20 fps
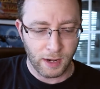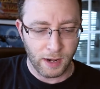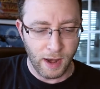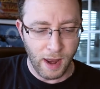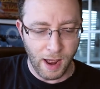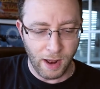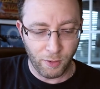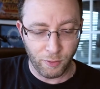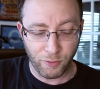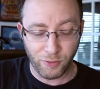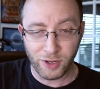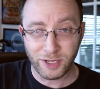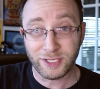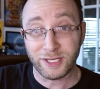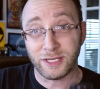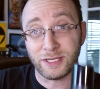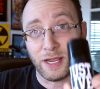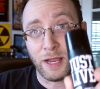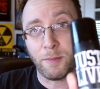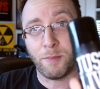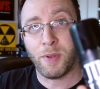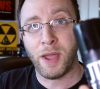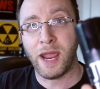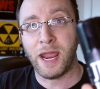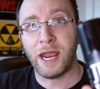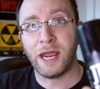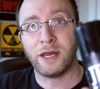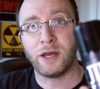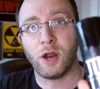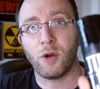Now, this is a
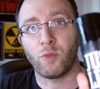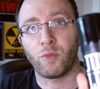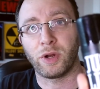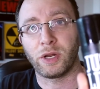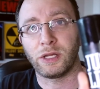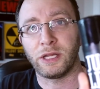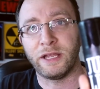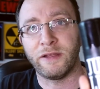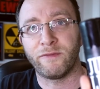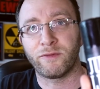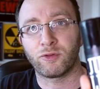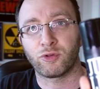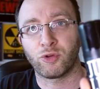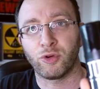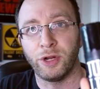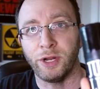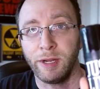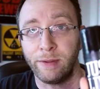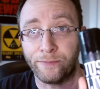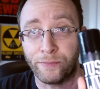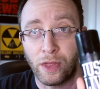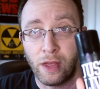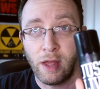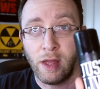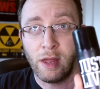pain relief cream.